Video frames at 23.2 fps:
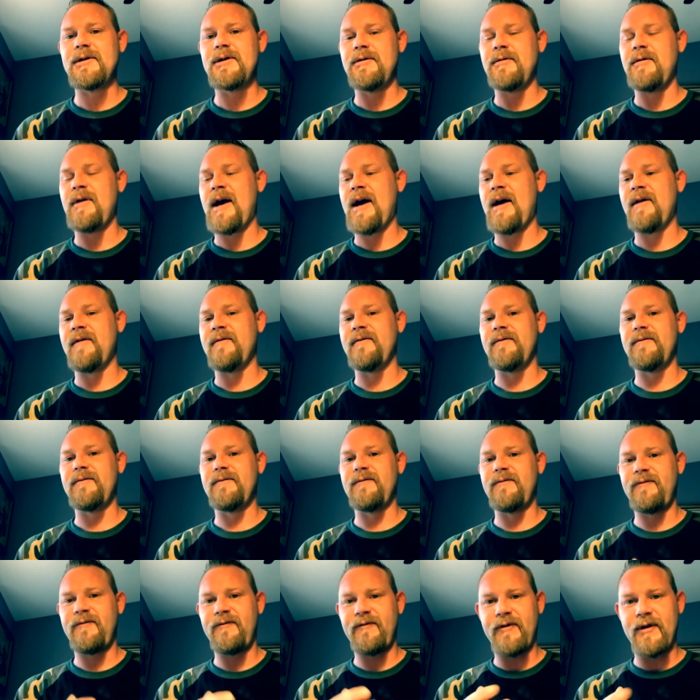you have
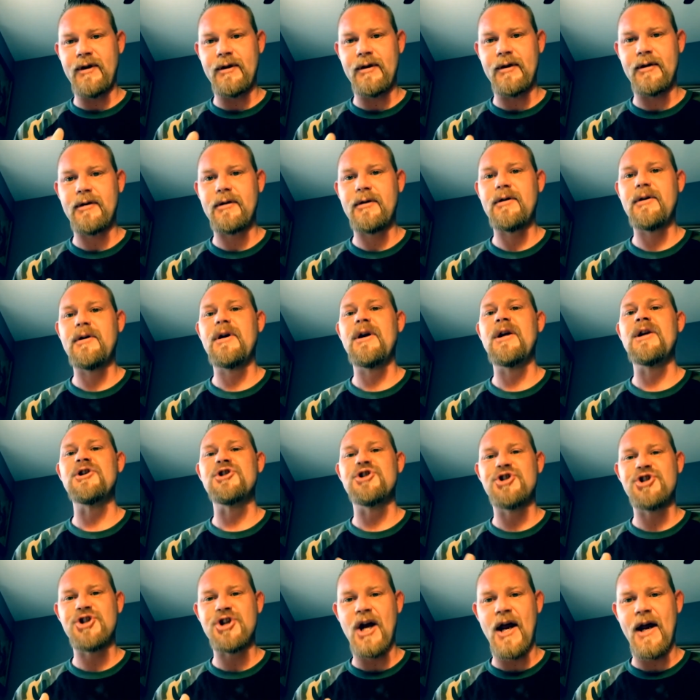fear and
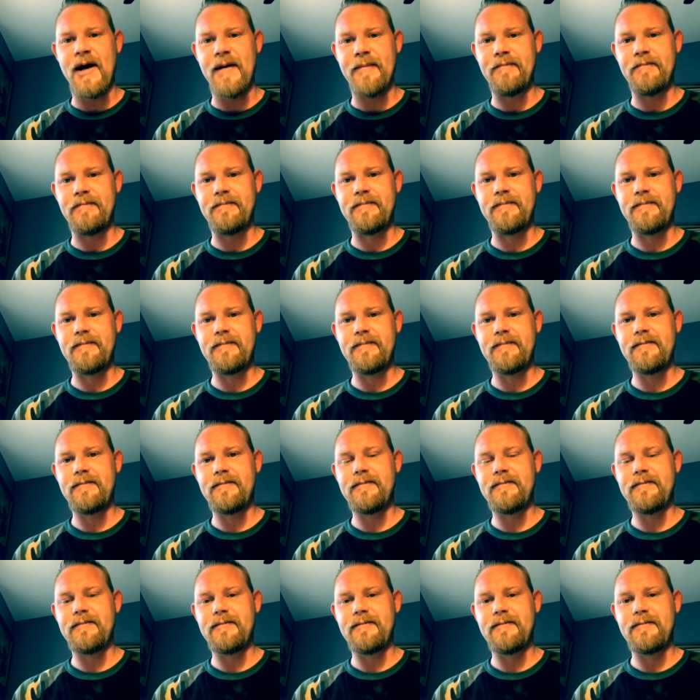shame,
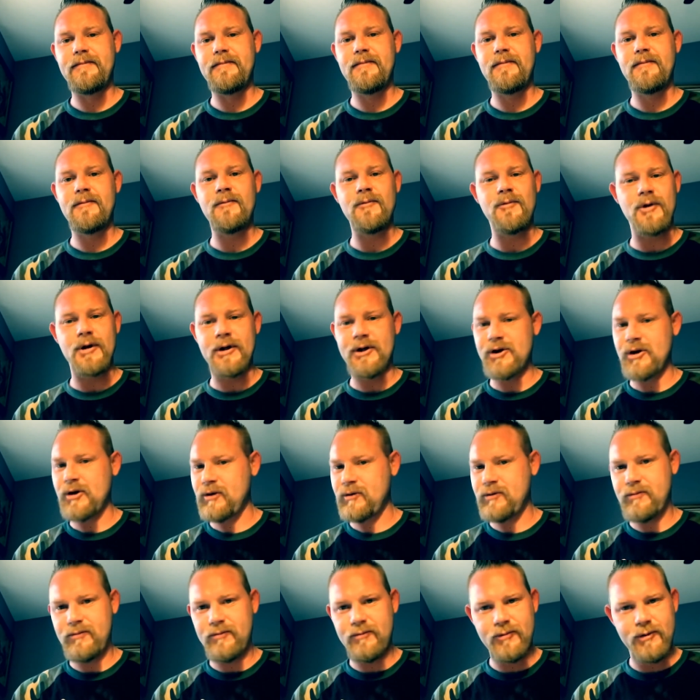which are
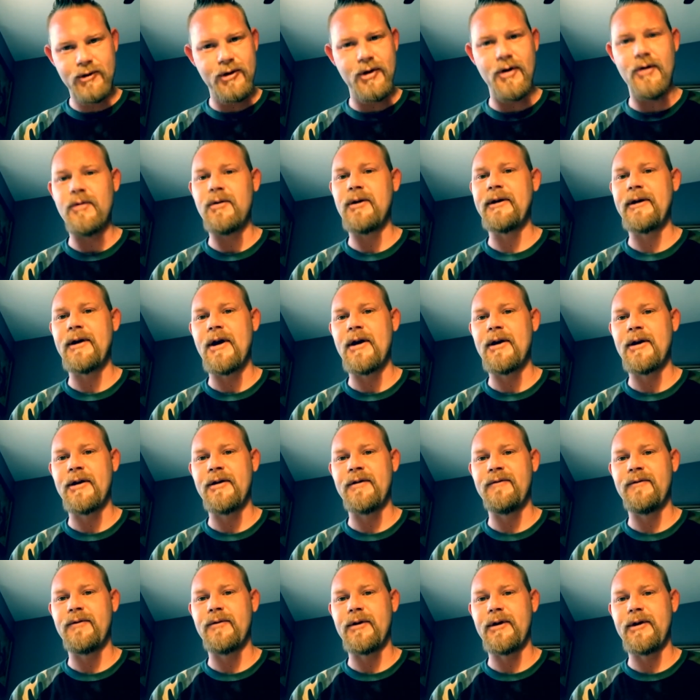totally not
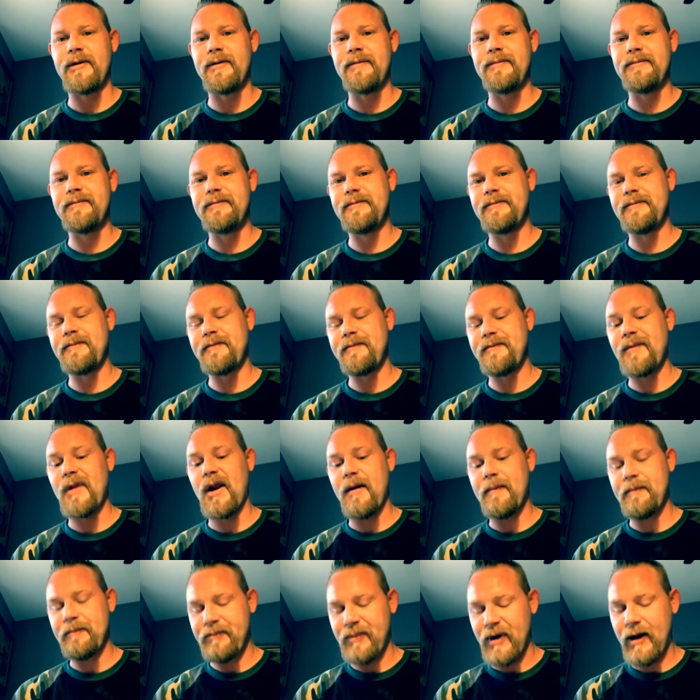good for you.
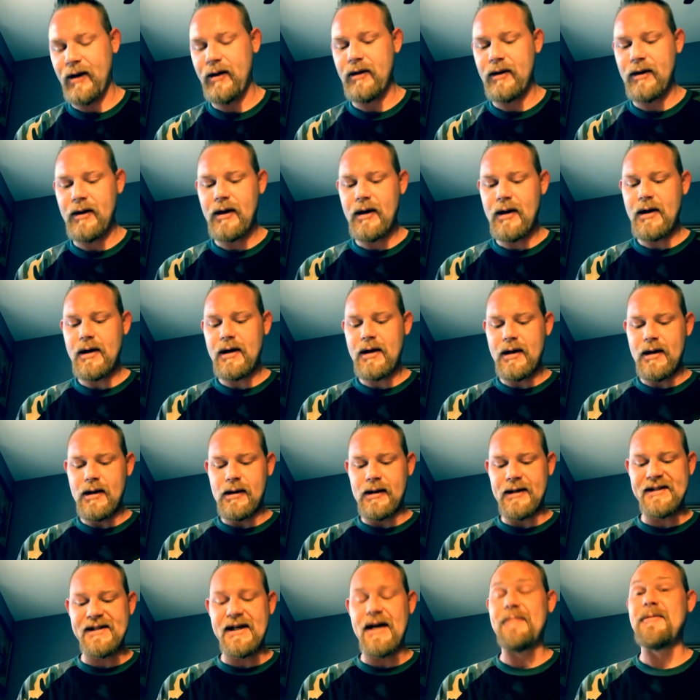But
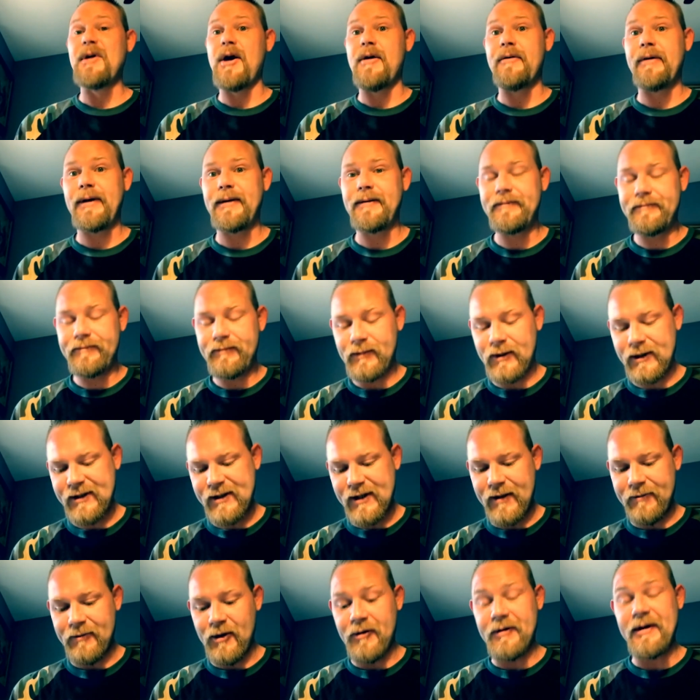let's keep going.
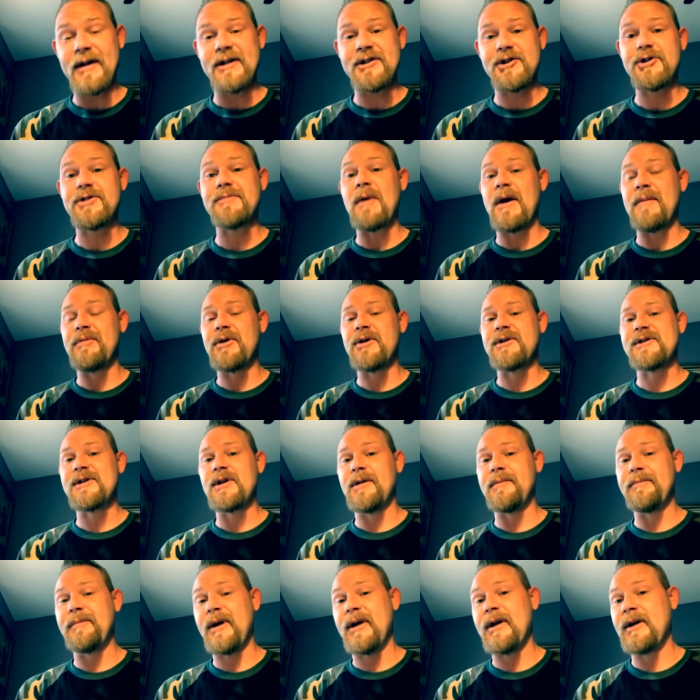That's just my
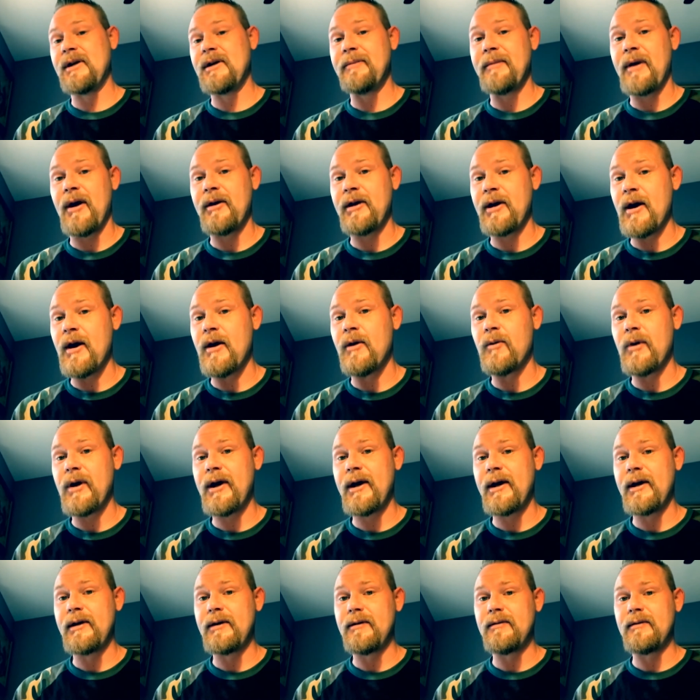personal opinion about
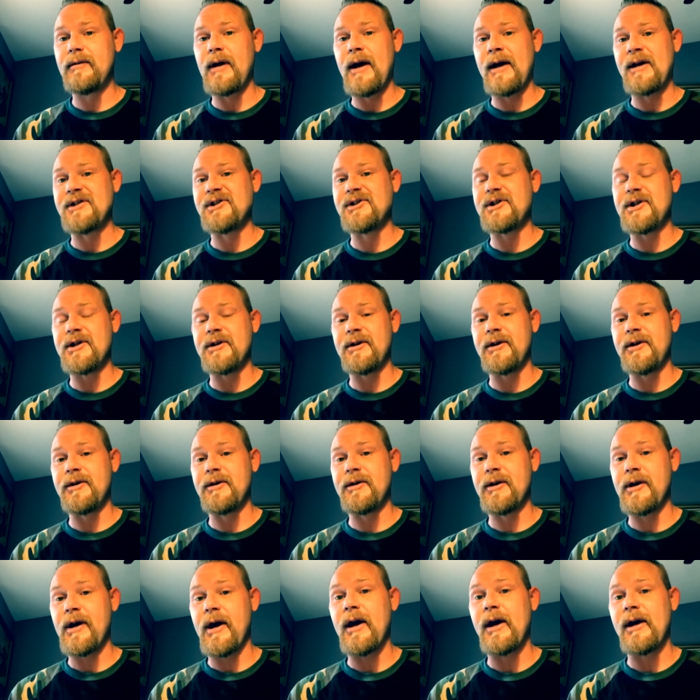Yahweh and exterior
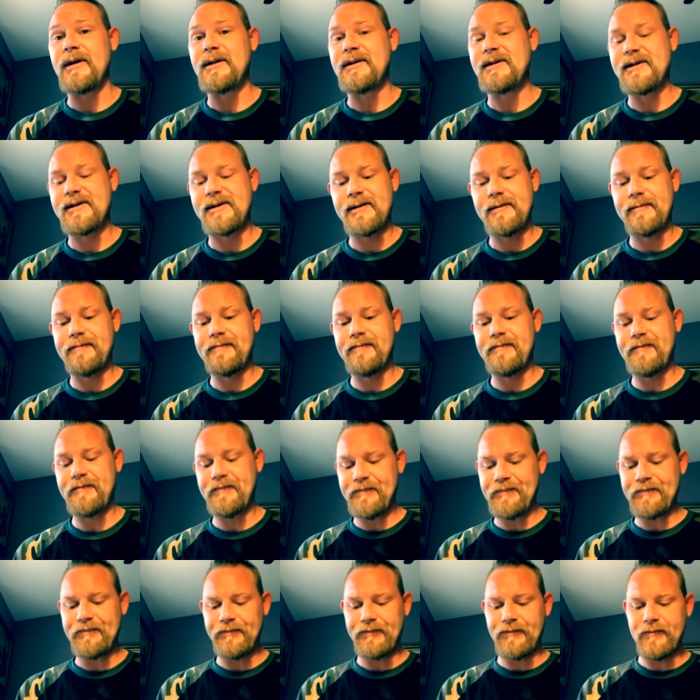gods.
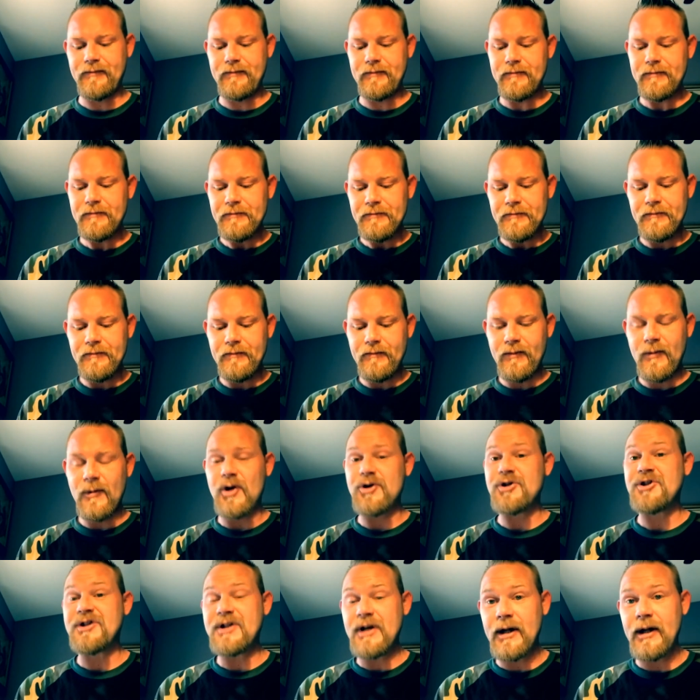
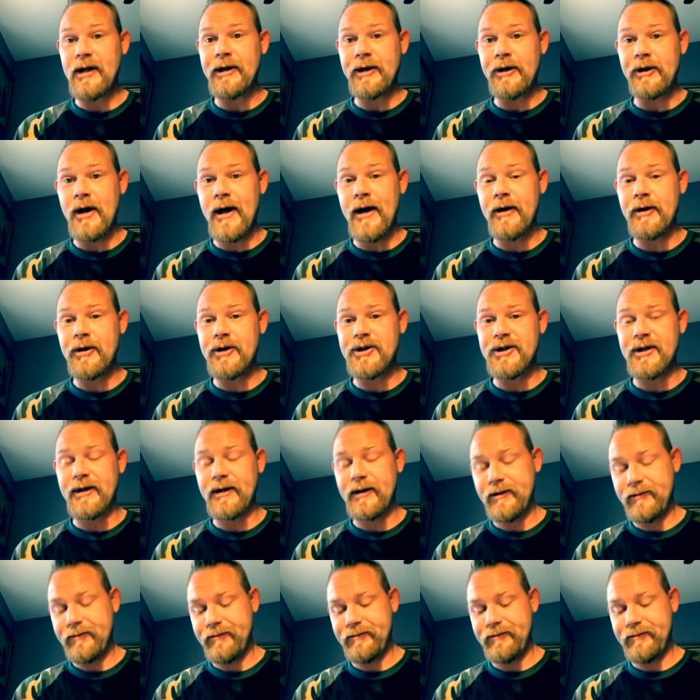They're stealing your energy.